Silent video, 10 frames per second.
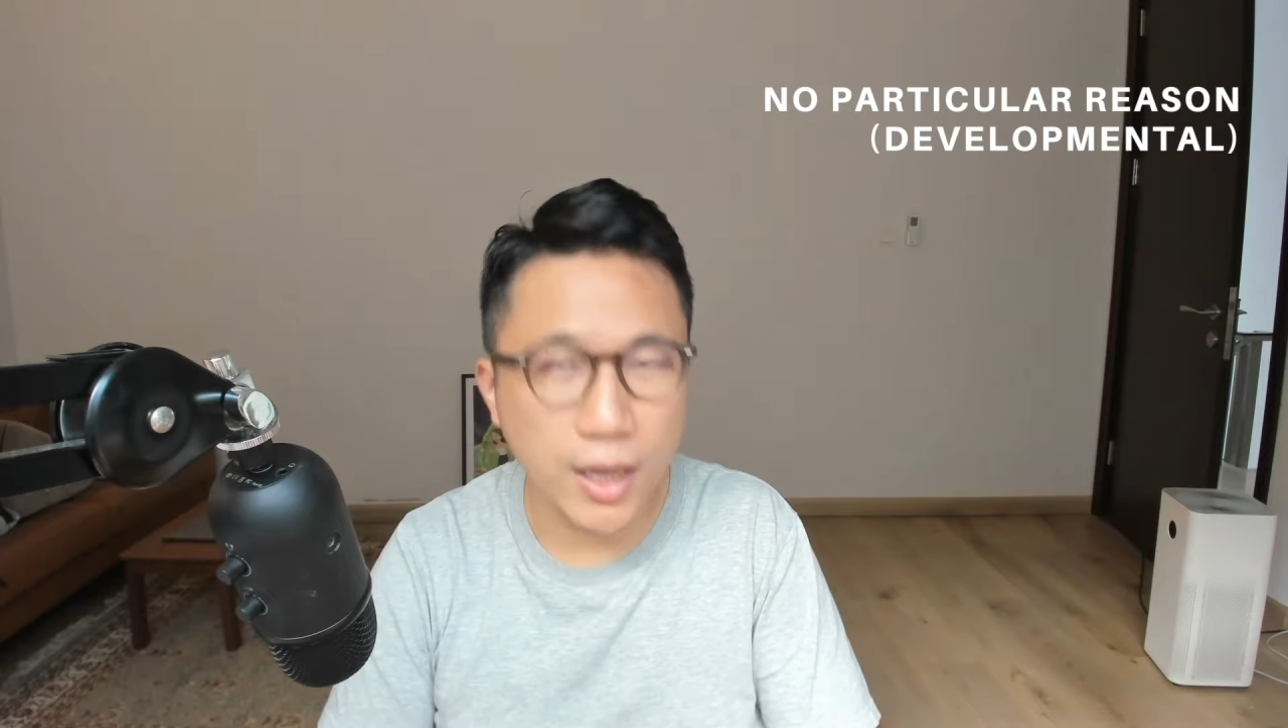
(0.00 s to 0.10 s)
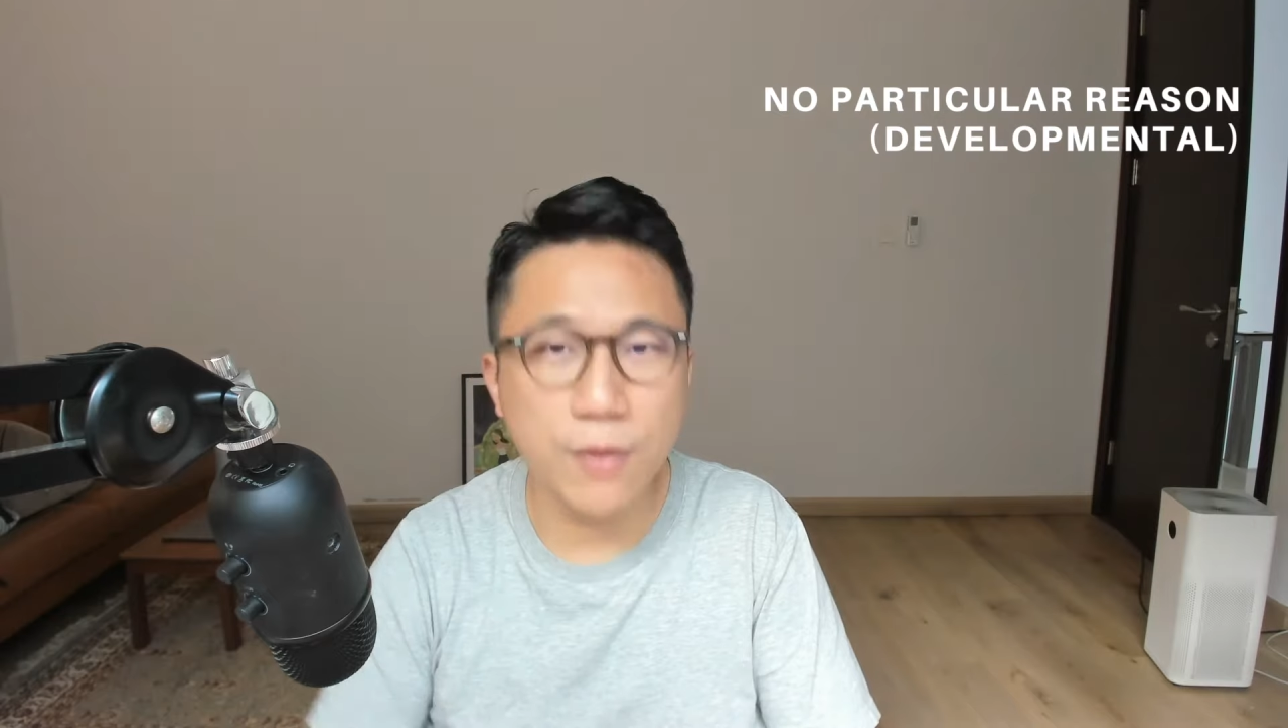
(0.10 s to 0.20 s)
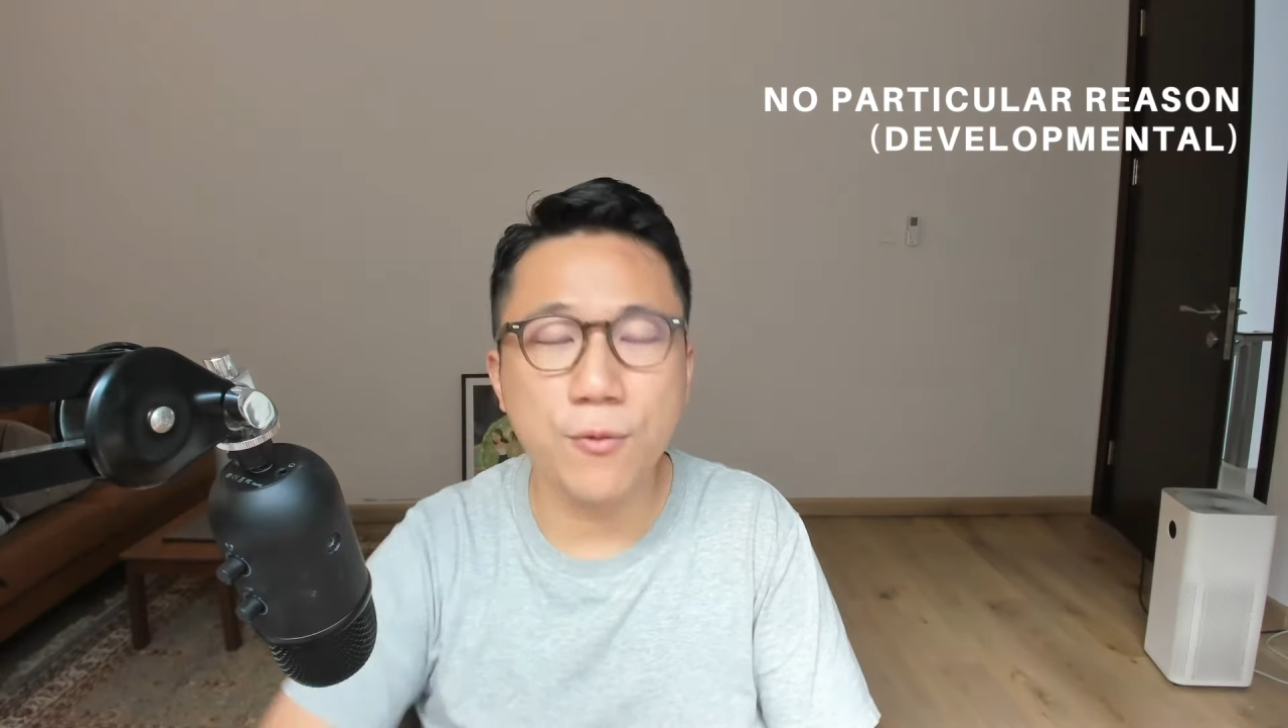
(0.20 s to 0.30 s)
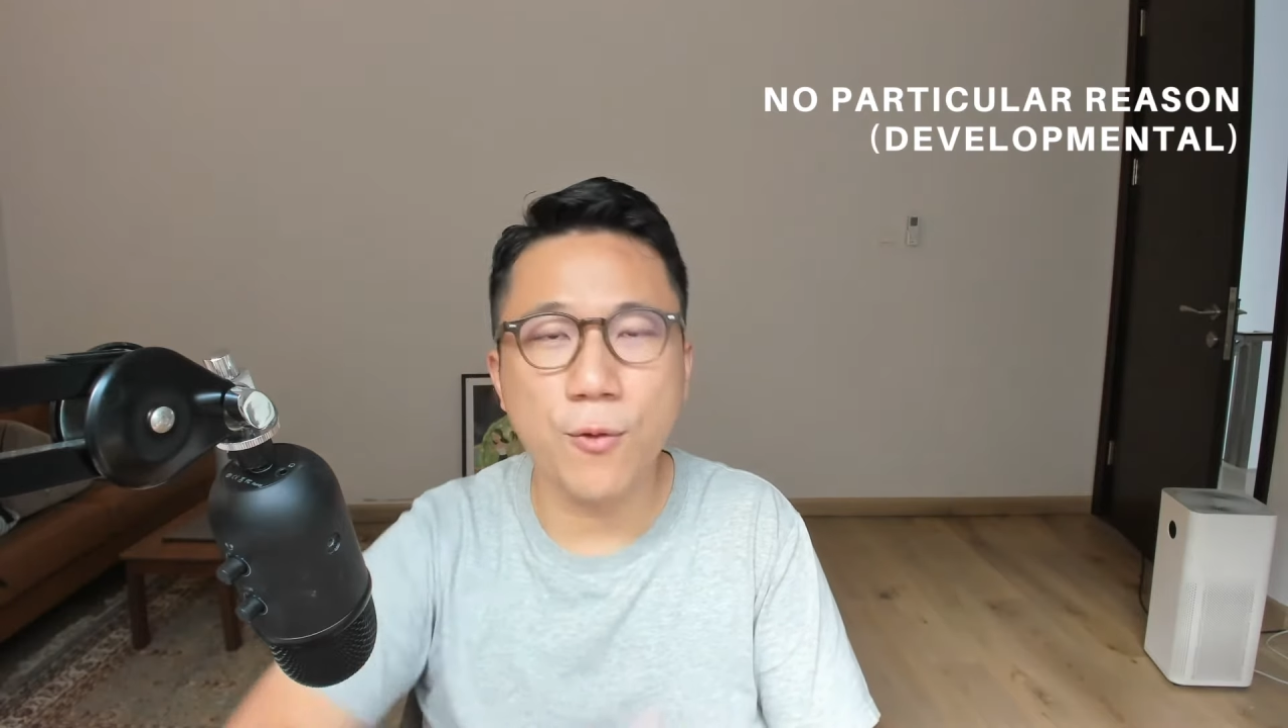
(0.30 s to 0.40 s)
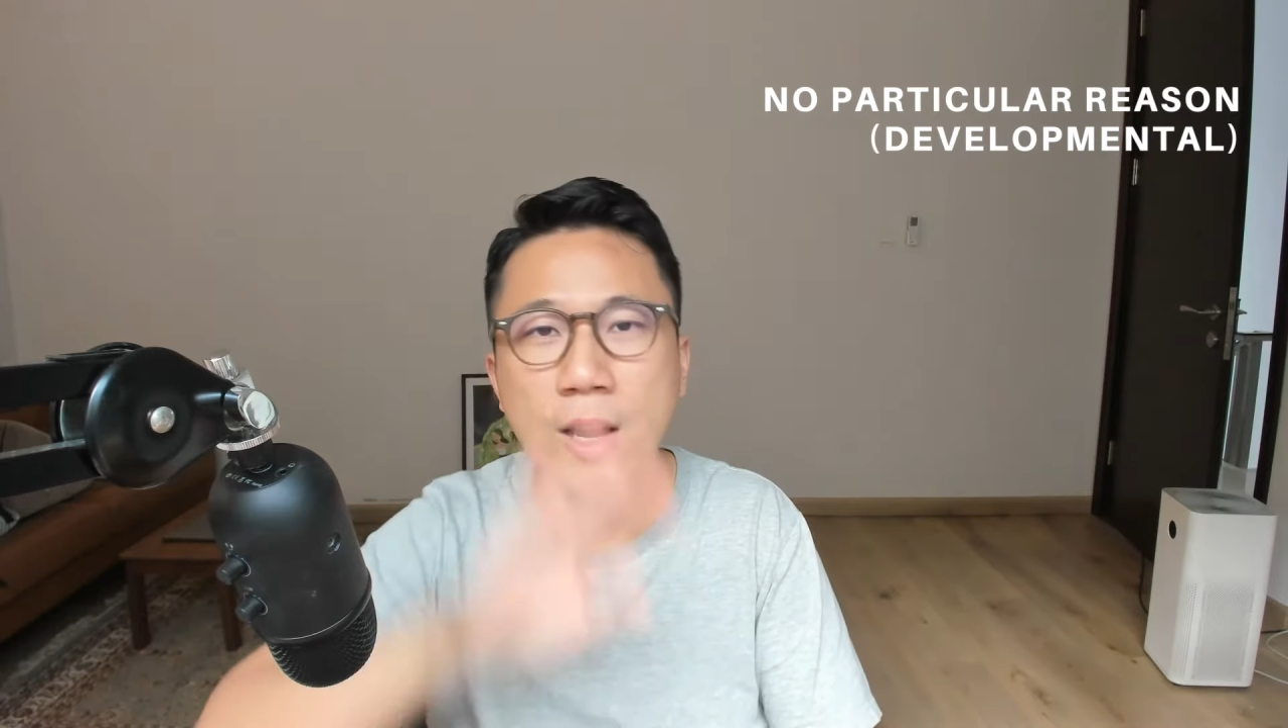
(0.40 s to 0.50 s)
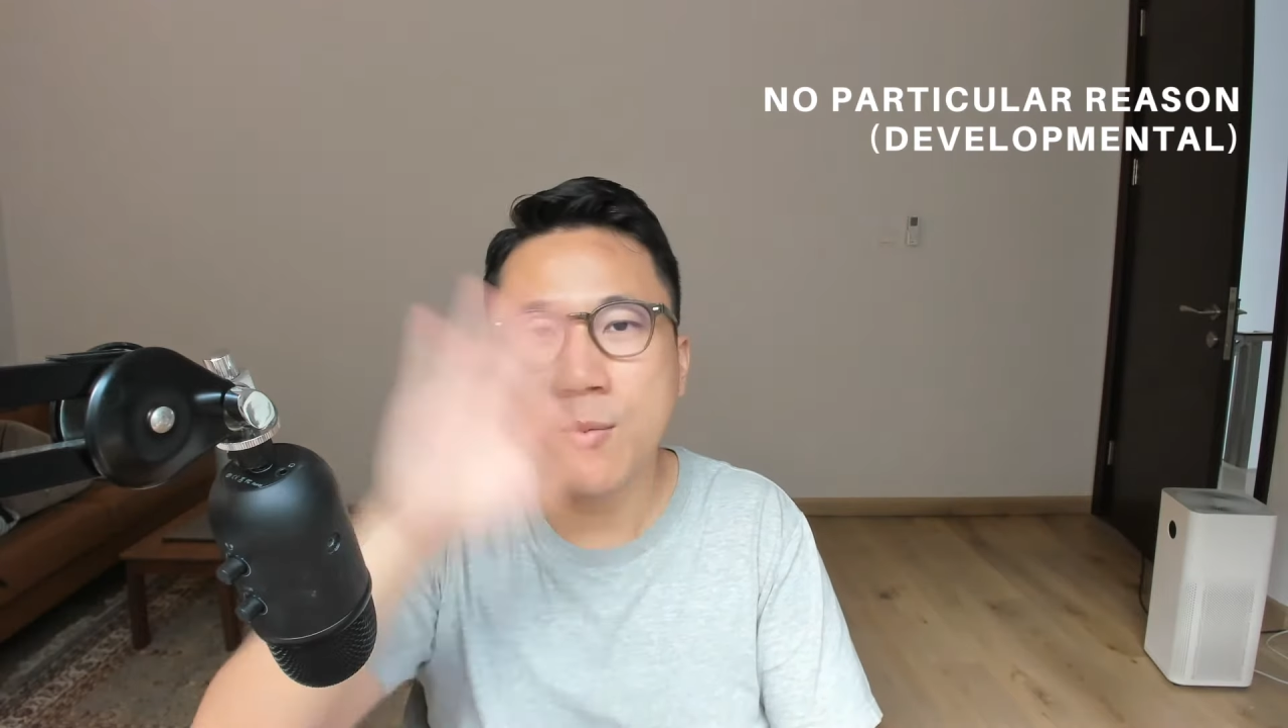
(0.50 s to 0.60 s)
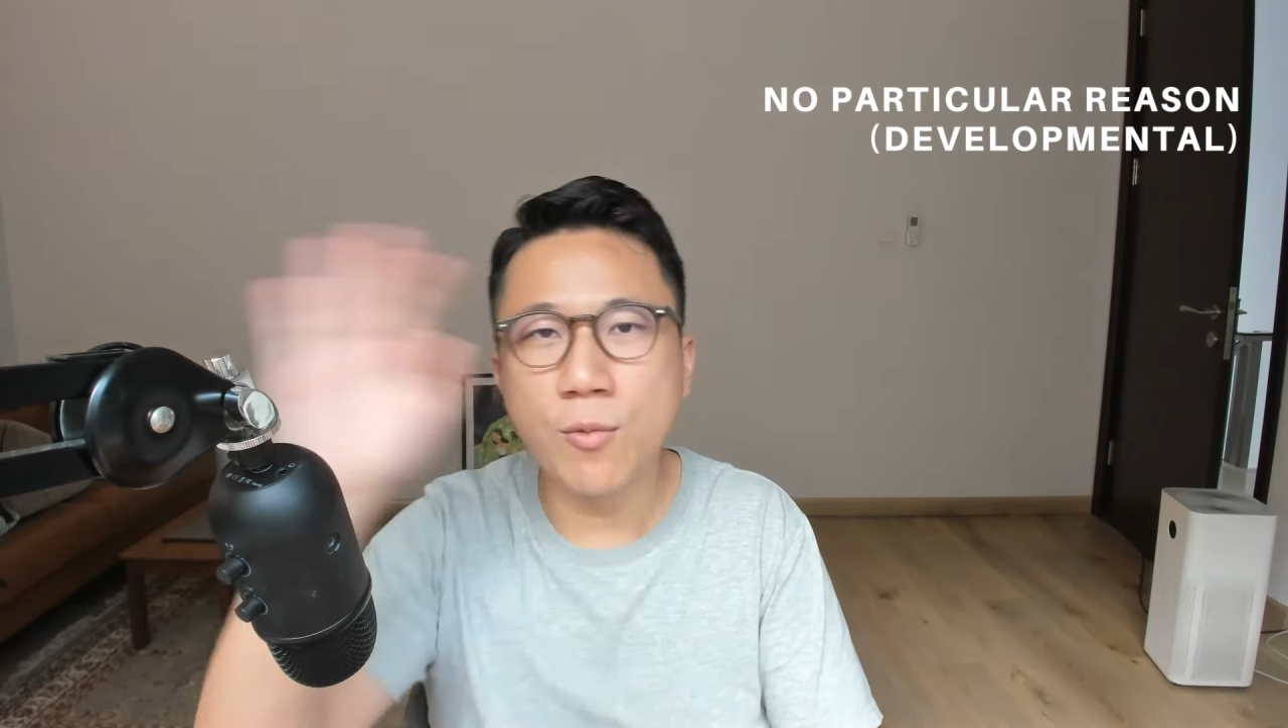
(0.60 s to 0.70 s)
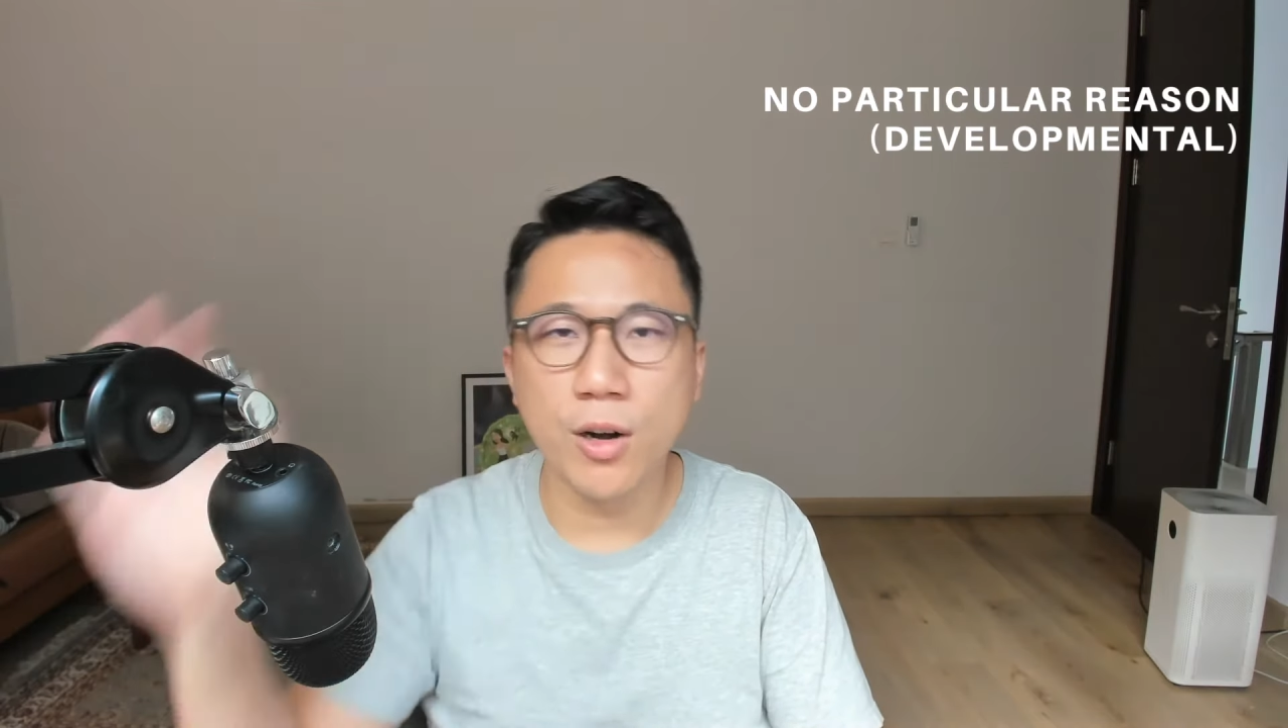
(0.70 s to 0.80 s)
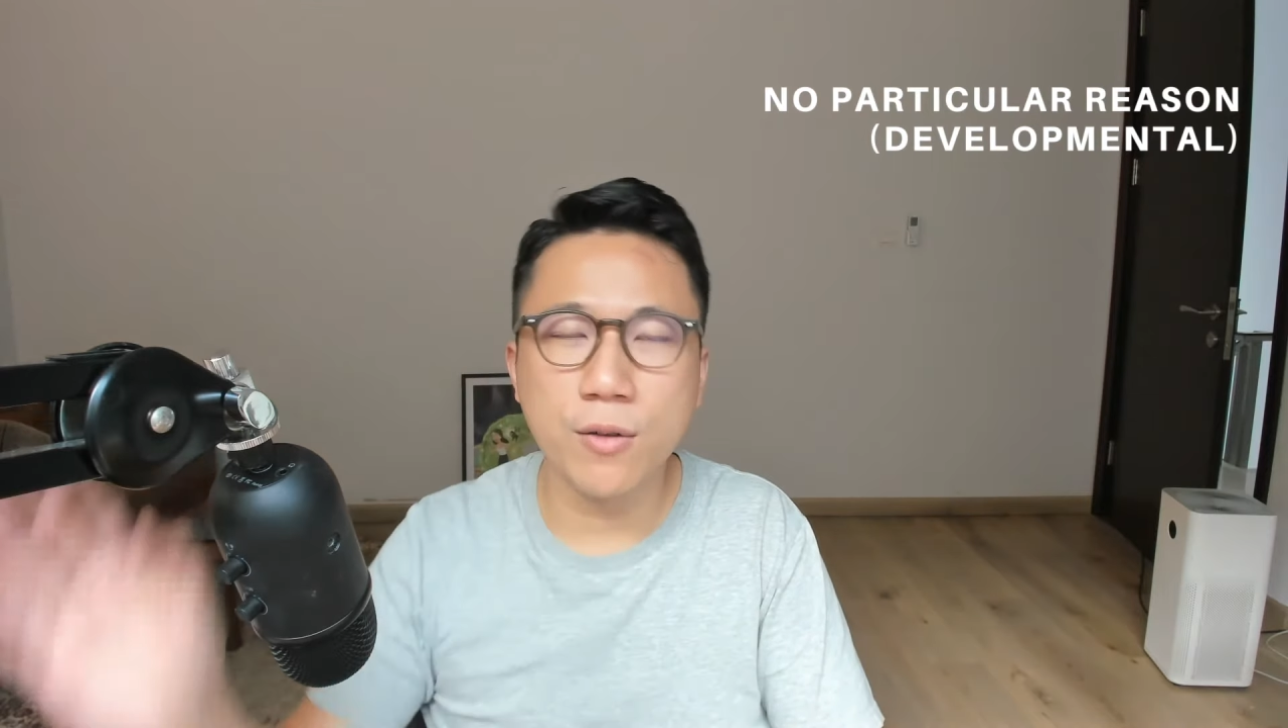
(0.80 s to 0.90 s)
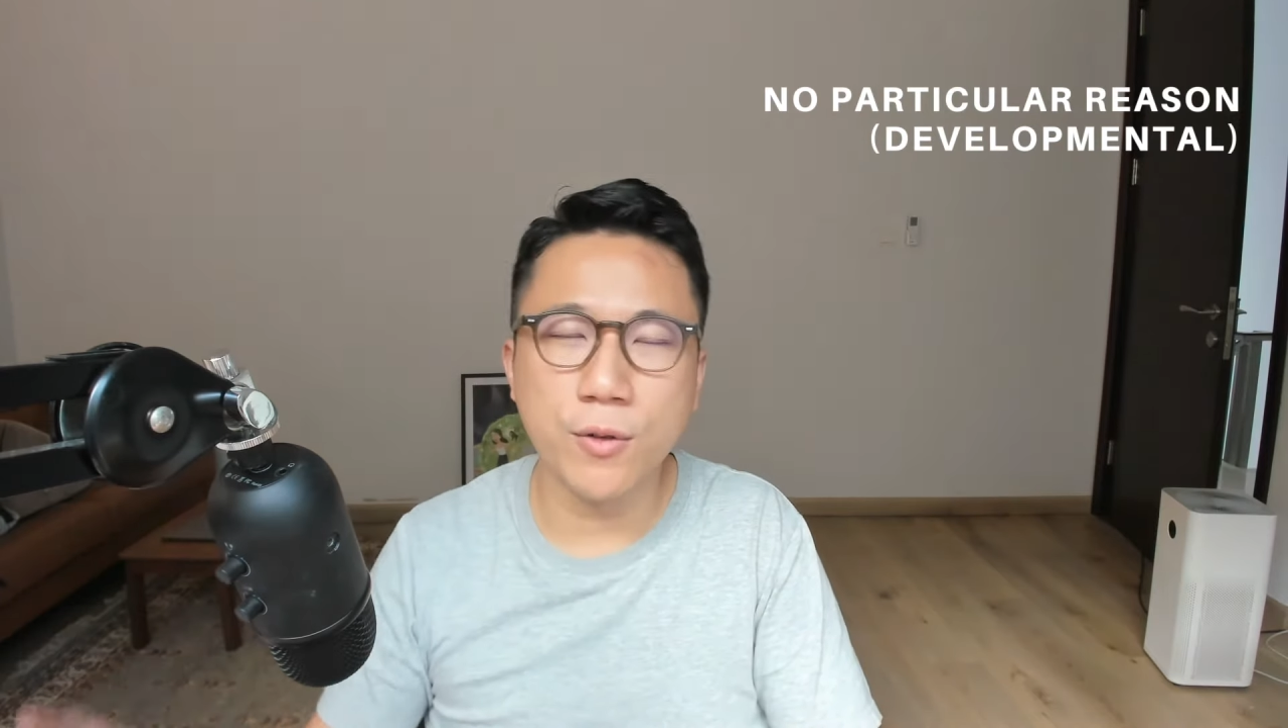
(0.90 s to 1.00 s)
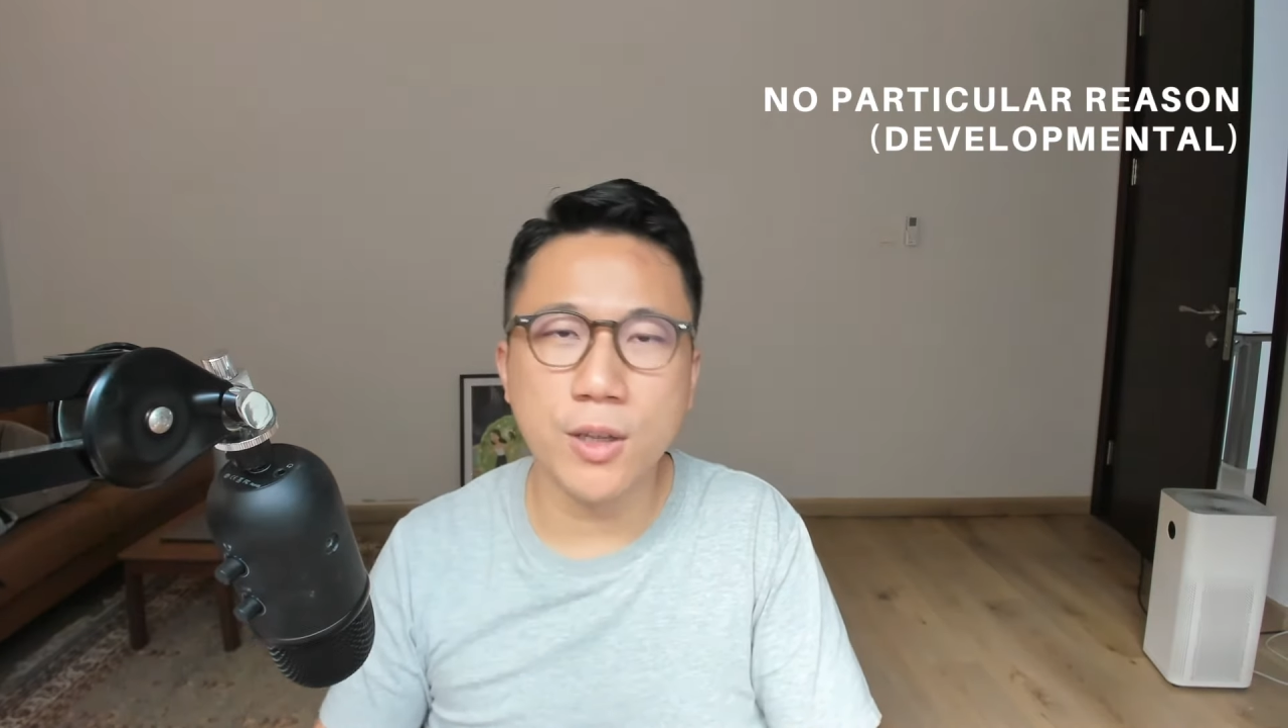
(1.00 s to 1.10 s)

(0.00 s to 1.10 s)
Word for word: a framework for